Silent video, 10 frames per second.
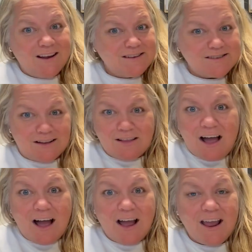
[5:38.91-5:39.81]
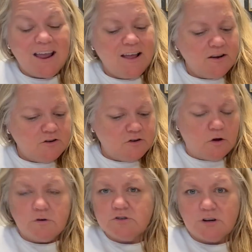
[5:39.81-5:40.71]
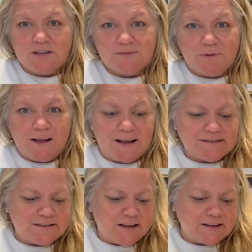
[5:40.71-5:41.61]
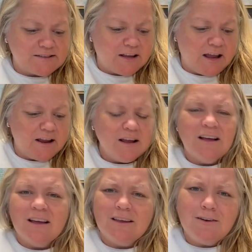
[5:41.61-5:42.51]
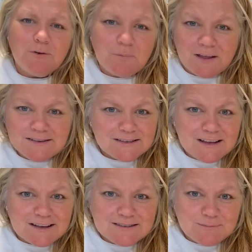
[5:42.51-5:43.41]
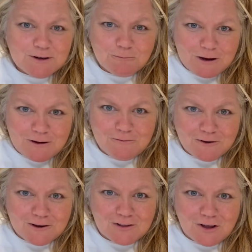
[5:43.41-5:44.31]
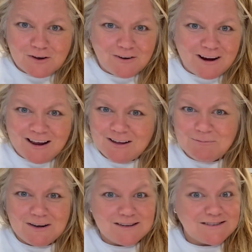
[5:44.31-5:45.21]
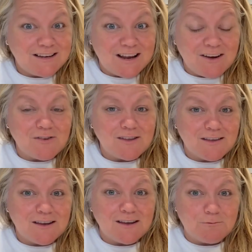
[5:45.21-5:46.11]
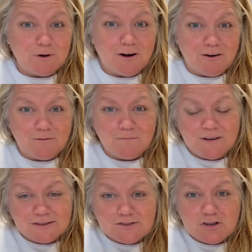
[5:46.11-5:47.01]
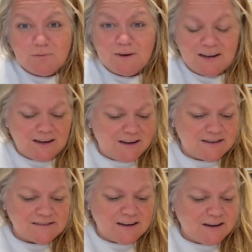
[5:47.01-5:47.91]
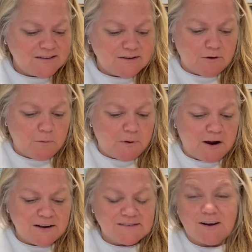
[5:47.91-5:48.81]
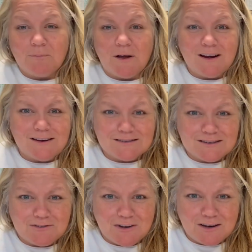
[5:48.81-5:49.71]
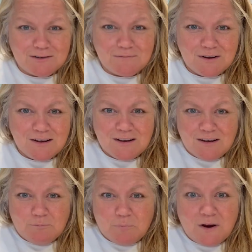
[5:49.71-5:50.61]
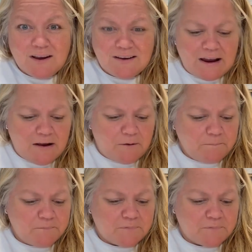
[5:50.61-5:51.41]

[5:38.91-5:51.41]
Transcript: It's a lie. Don't trust plastics, okay? You know, plastic hasn't been around very long, right? But it's in everything, and we are consuming it, and it's getting to our bodies. Our body doesn't know how to break it down.